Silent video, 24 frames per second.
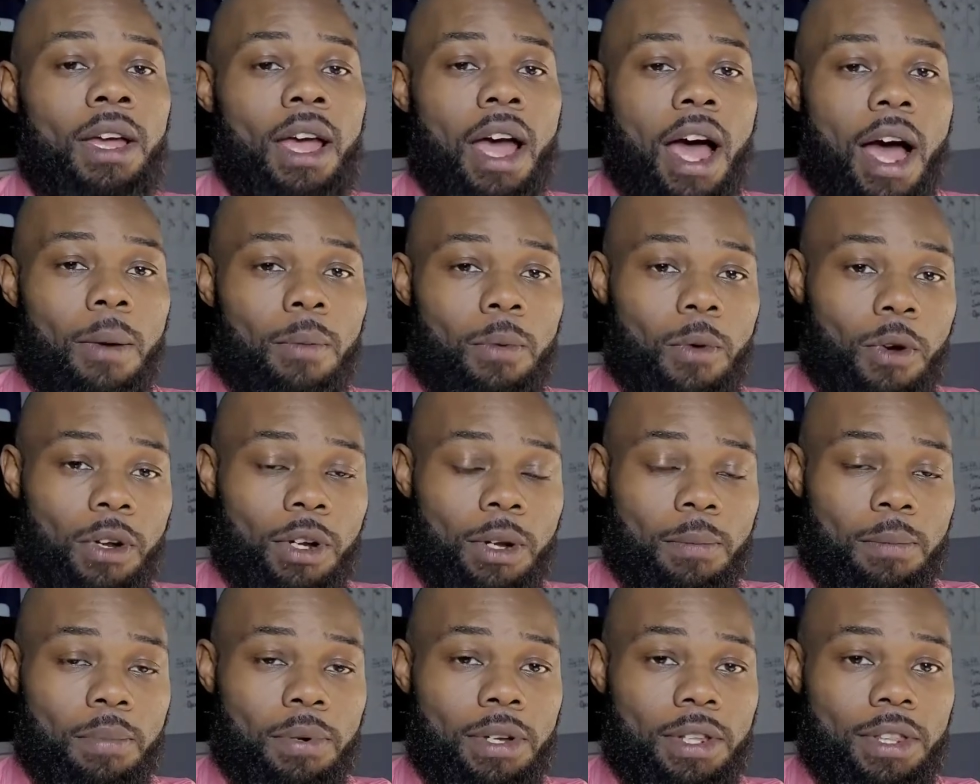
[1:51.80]
I'm going
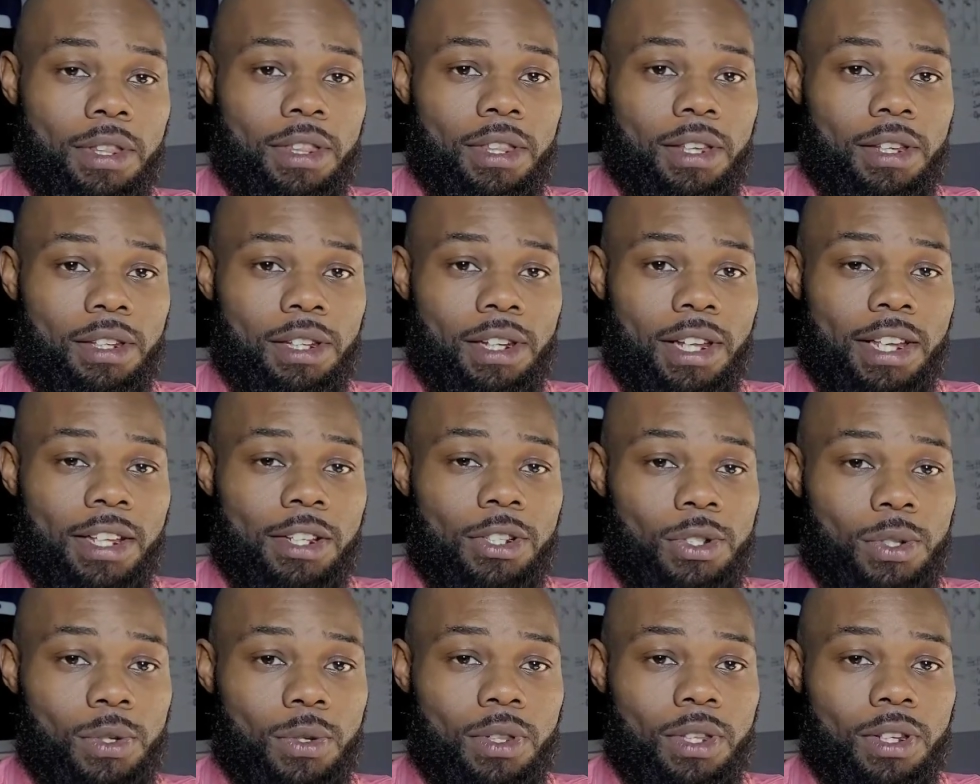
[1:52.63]
to put the
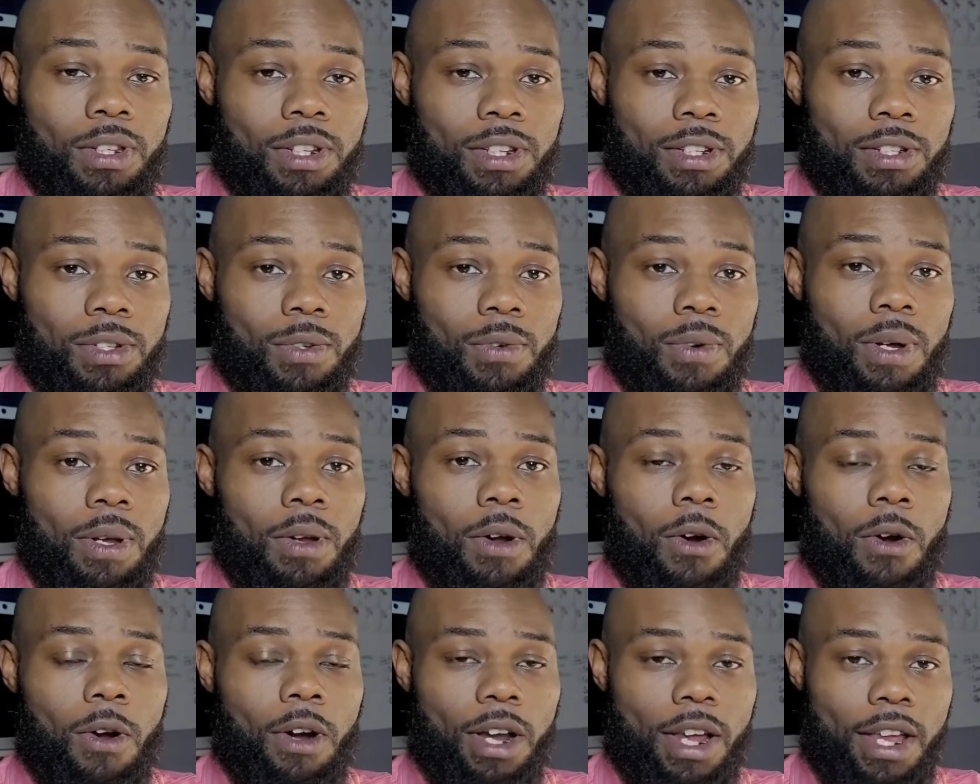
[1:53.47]
link to the
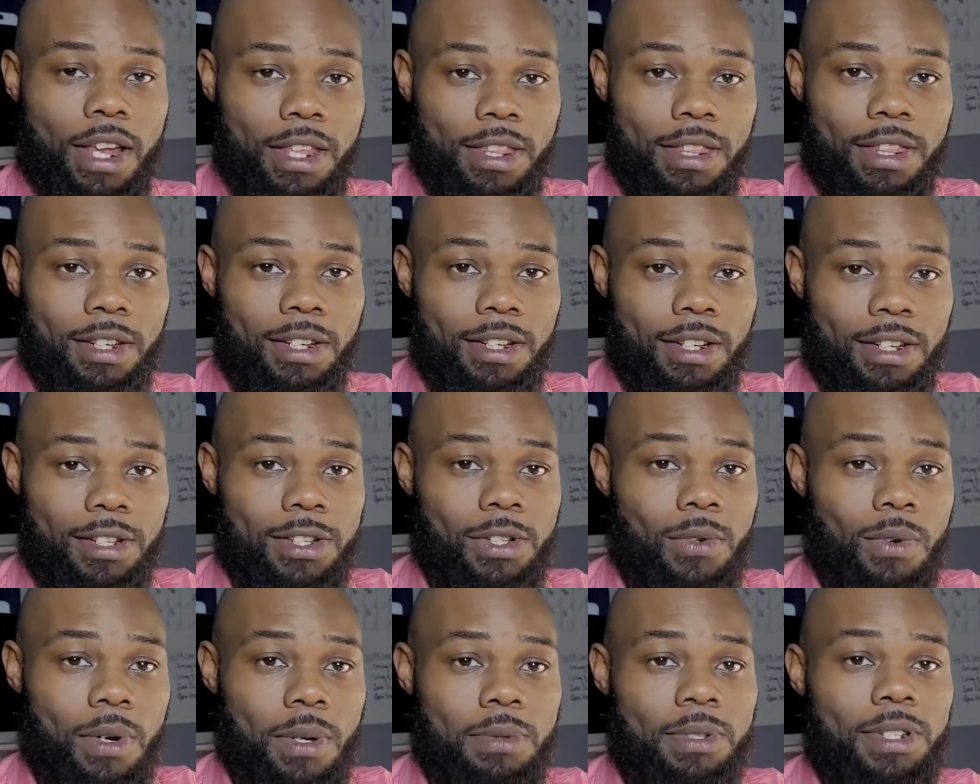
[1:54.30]
in the
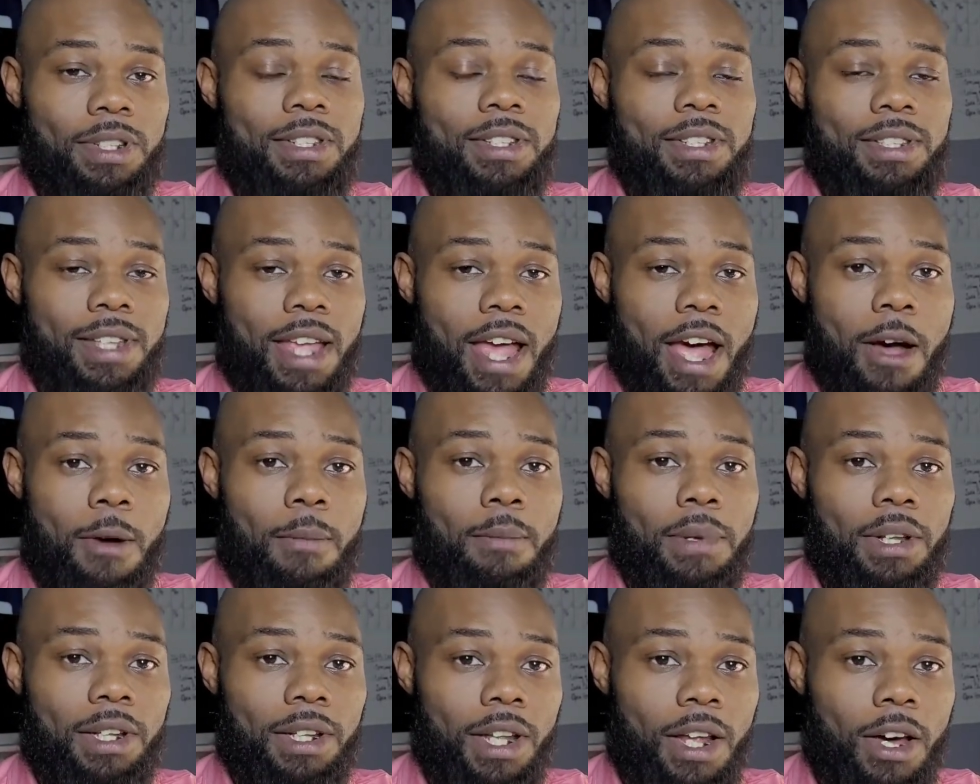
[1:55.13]
descriptions down
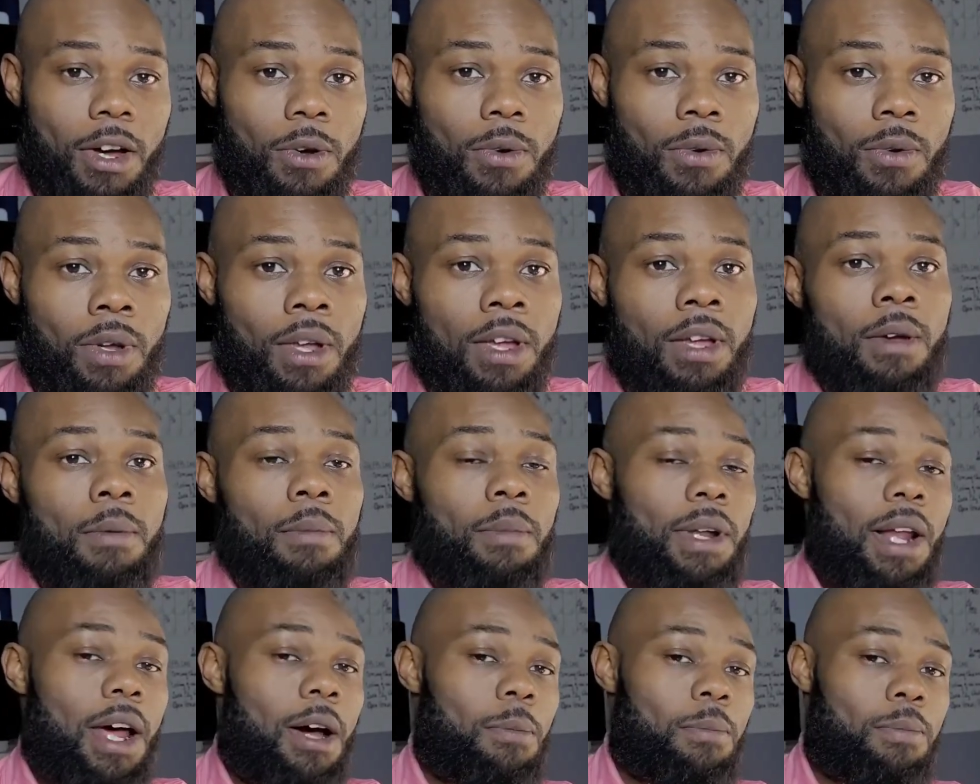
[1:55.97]
below,
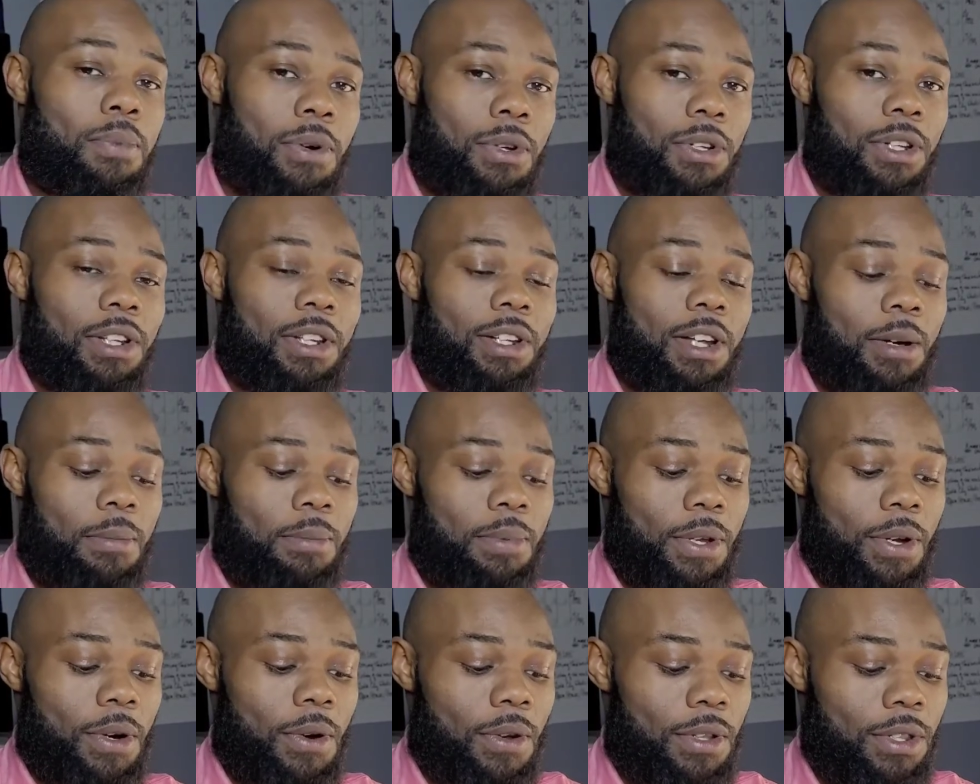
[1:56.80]
but I'll pull it up
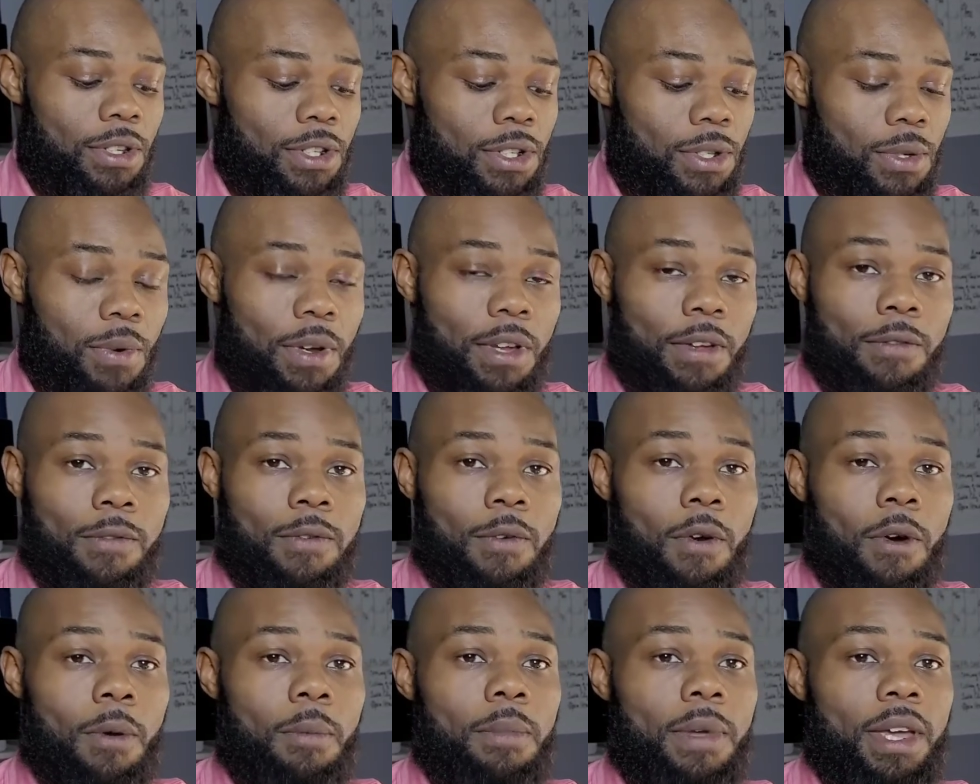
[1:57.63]
here on the screen
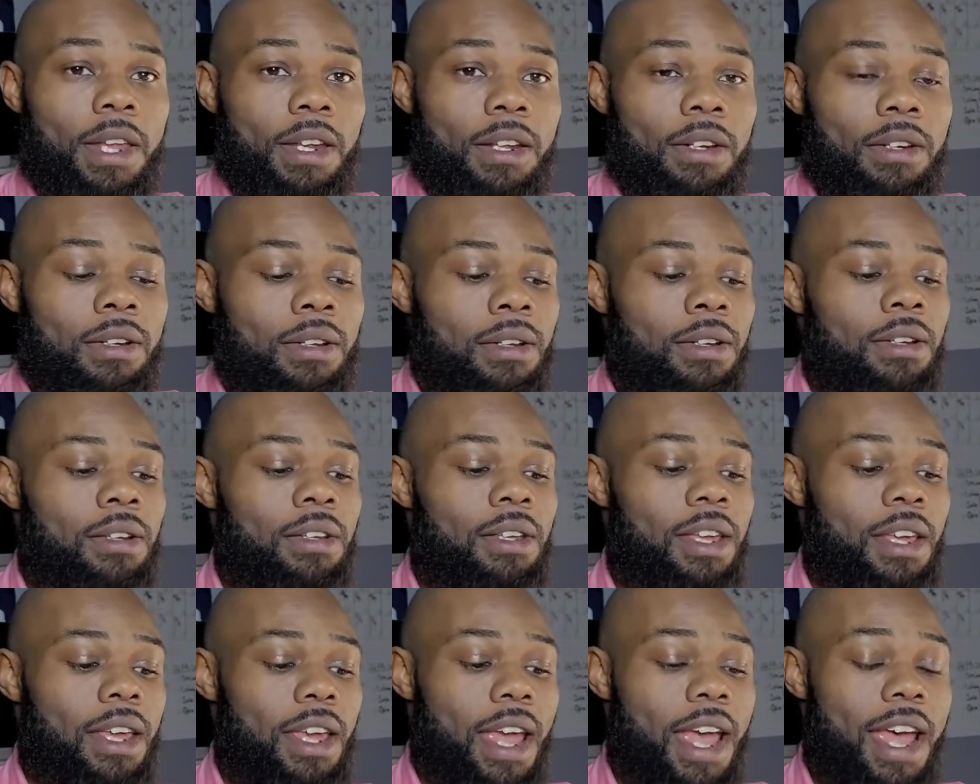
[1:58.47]
for a minute.
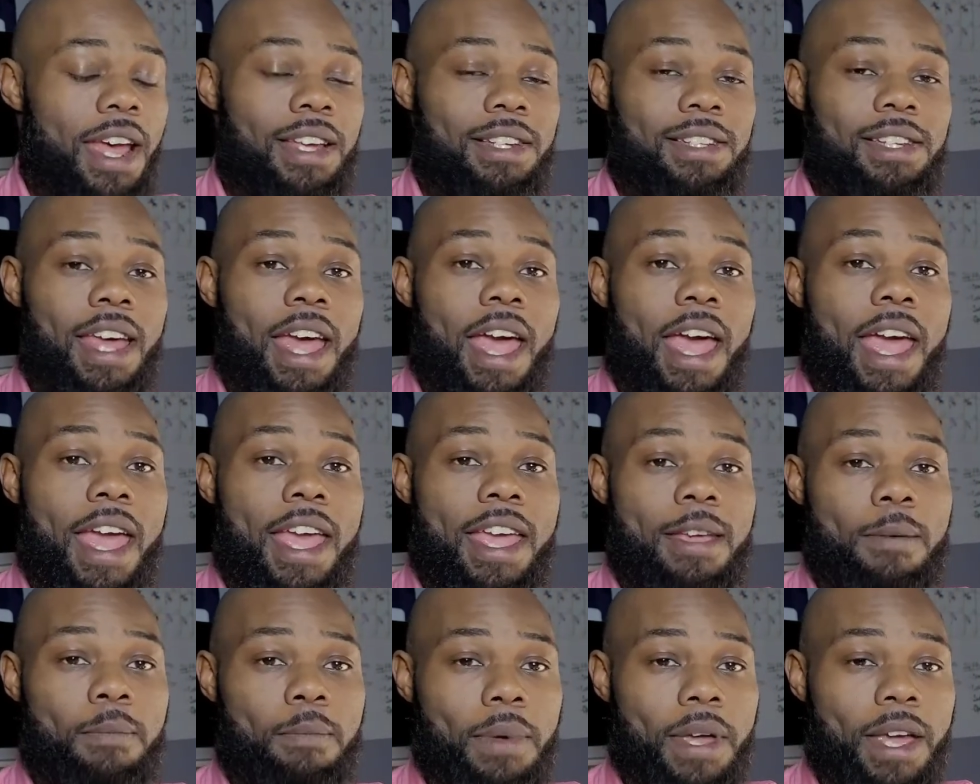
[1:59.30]
It has
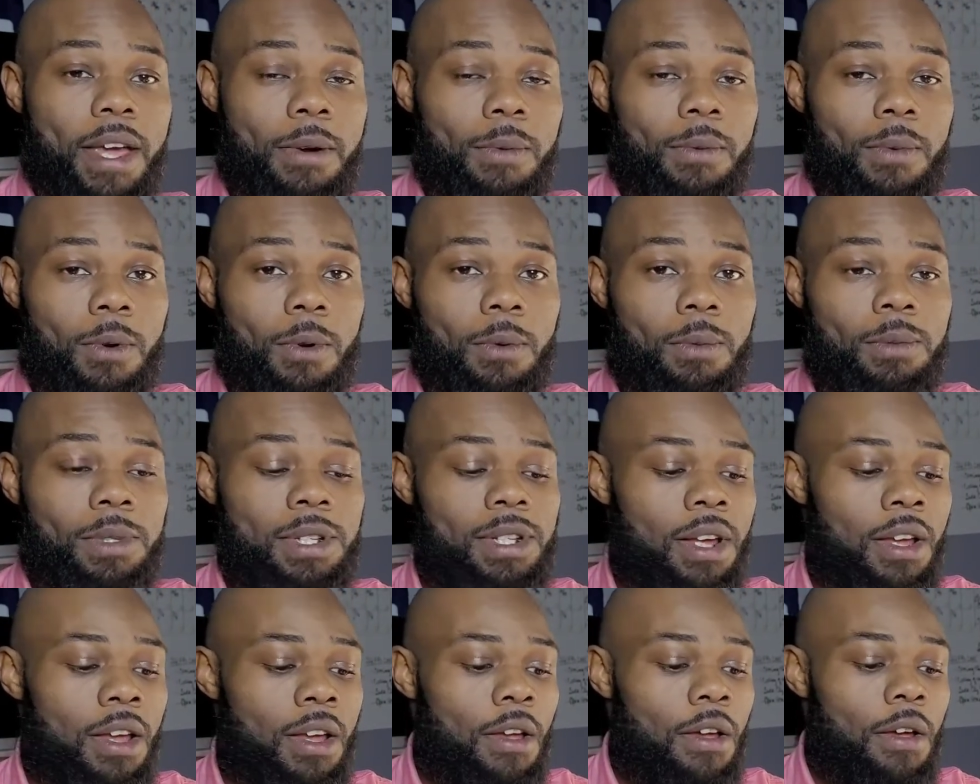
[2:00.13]
8
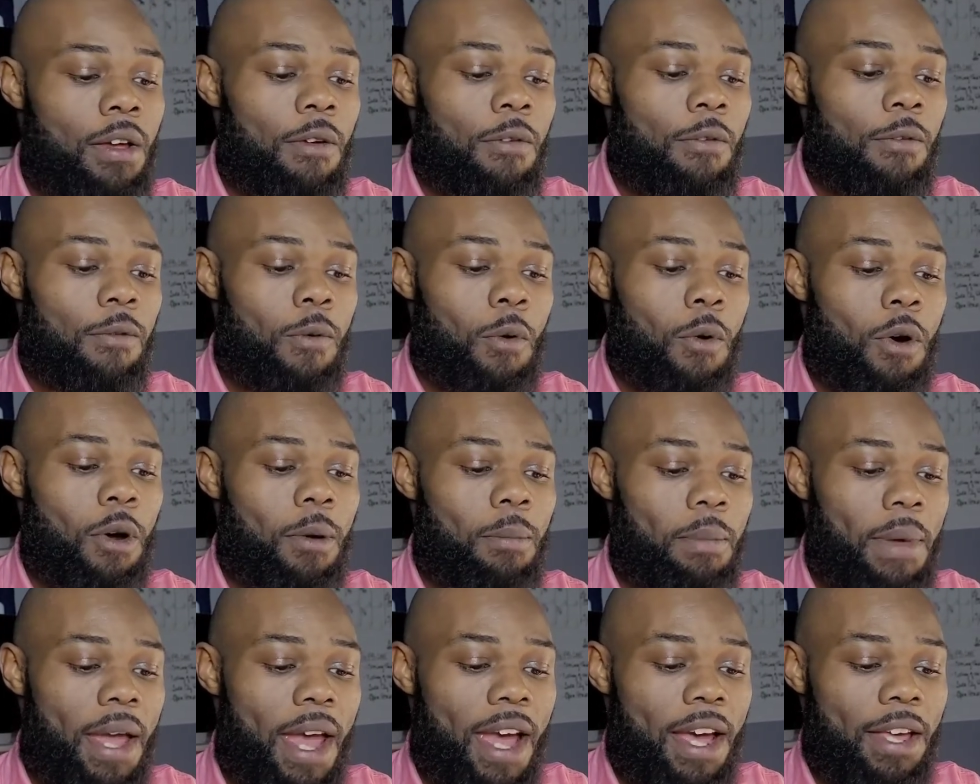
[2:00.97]
bedrooms, 4
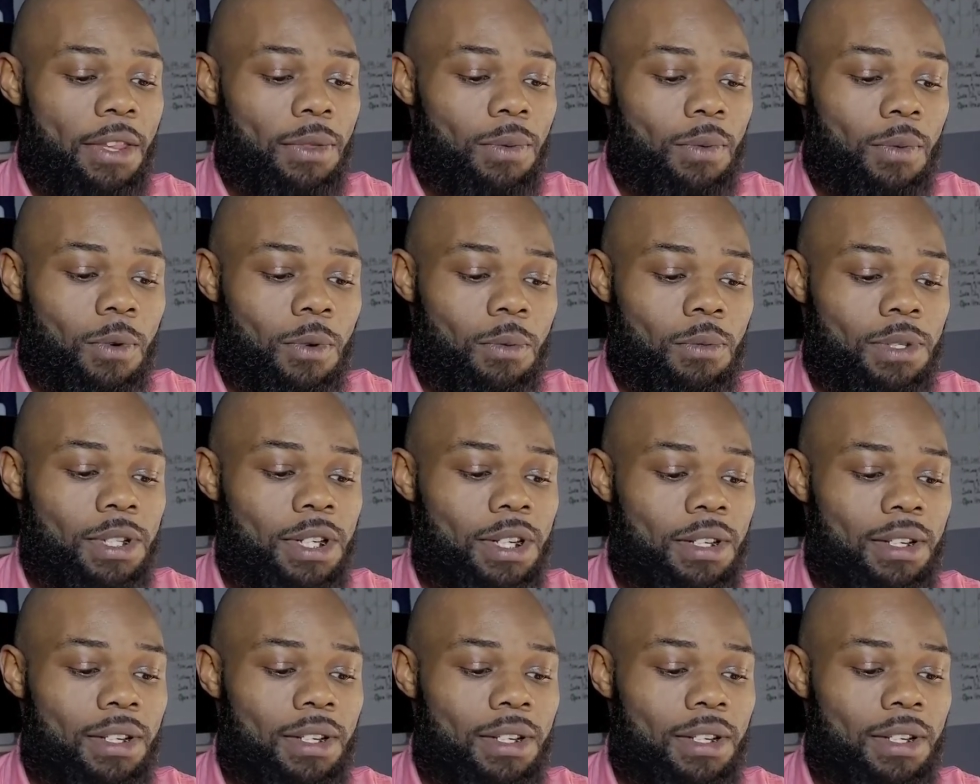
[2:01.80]
bathrooms.